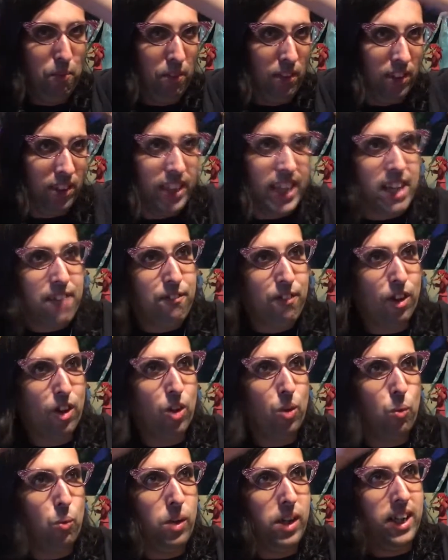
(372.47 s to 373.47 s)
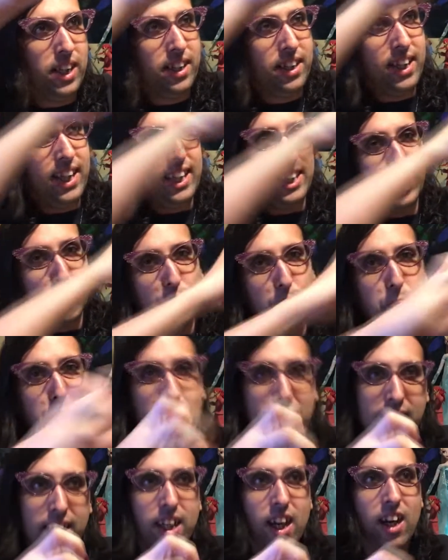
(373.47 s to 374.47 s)
lever with a
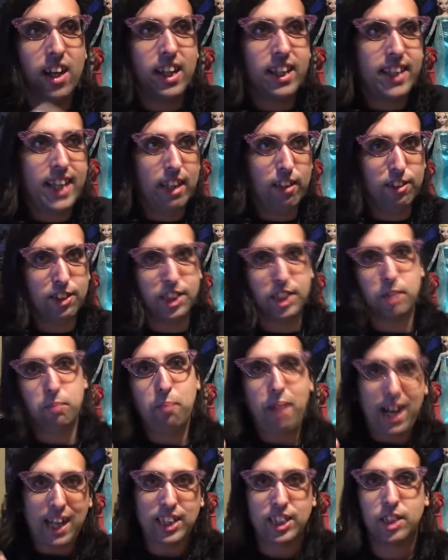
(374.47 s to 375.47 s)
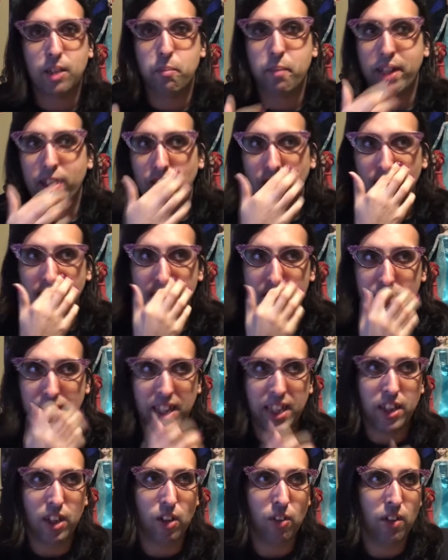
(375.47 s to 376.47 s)
spike on it that'll smash the mirror if
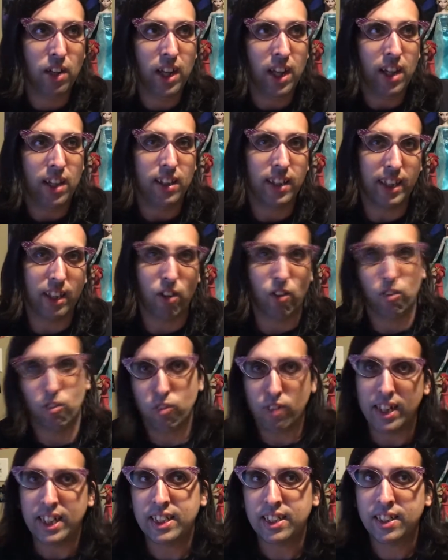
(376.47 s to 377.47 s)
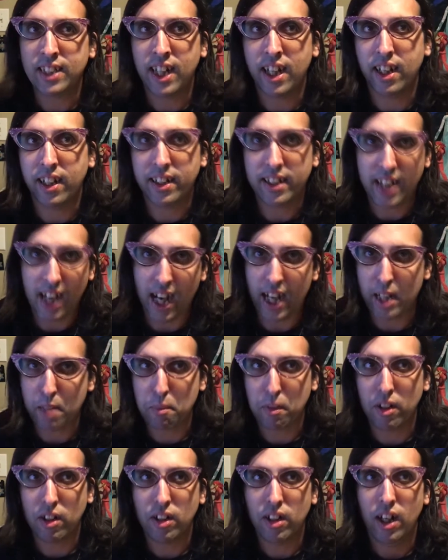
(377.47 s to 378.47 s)
they don't like reset a
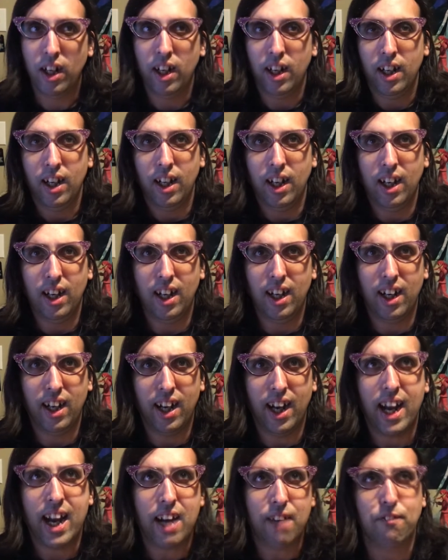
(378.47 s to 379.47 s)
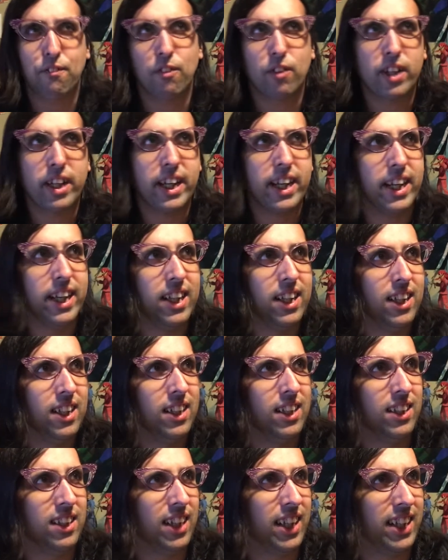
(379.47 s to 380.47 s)
timer every,
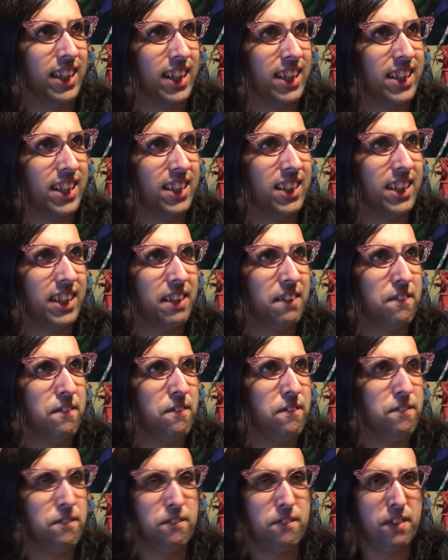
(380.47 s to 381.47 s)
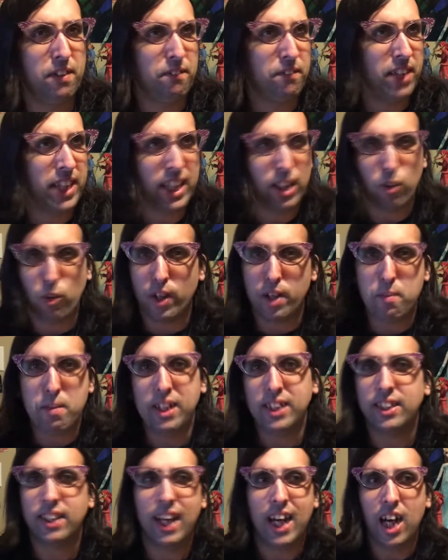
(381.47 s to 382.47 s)
like, I think like 15-20
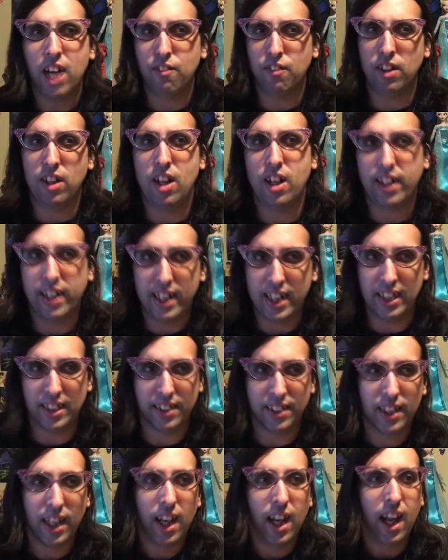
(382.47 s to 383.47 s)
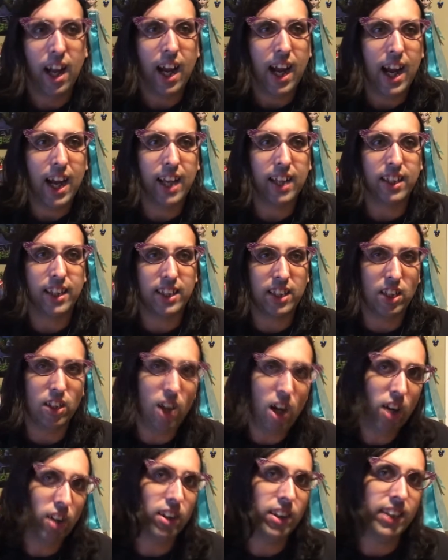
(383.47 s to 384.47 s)
minutes, however long it is. And like the
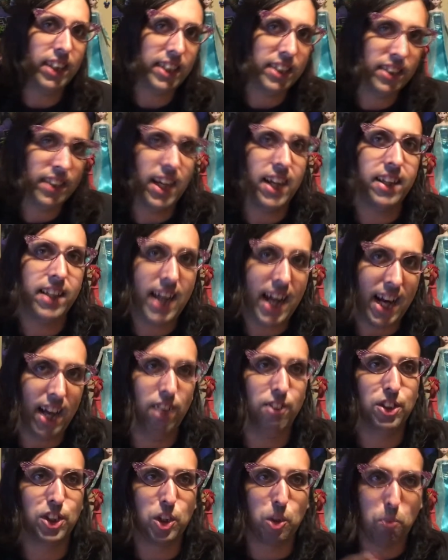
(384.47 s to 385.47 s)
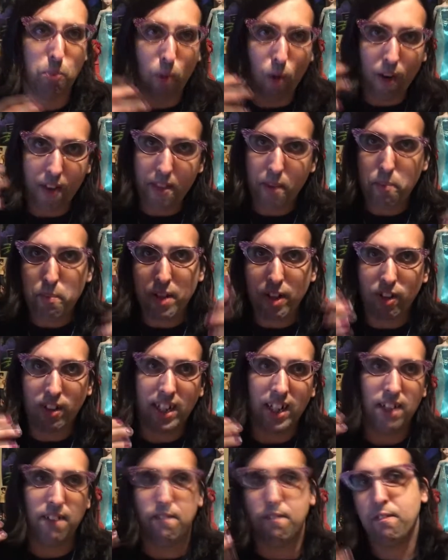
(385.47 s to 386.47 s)
longer they stay in the house, the more the mirror
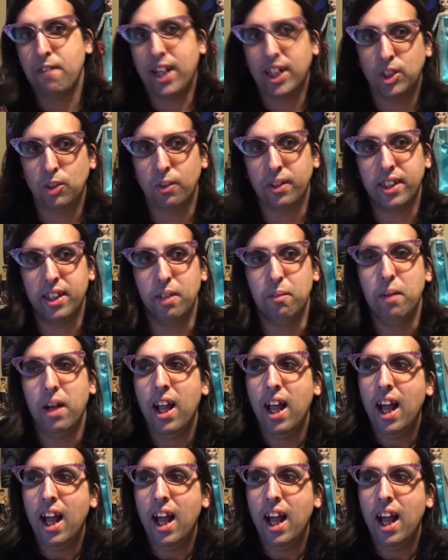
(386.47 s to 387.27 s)
kind of fucks with them.